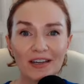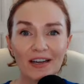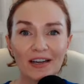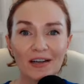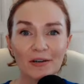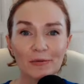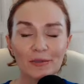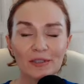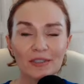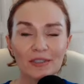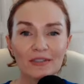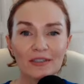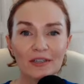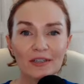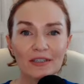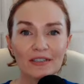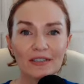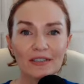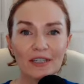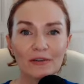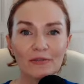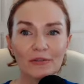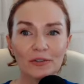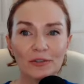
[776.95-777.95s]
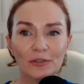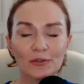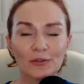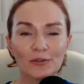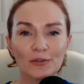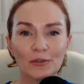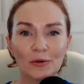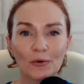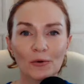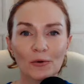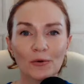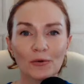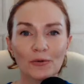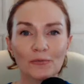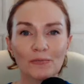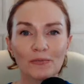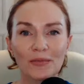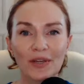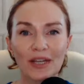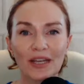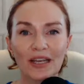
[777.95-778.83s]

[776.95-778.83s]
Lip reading: I was 7 years old.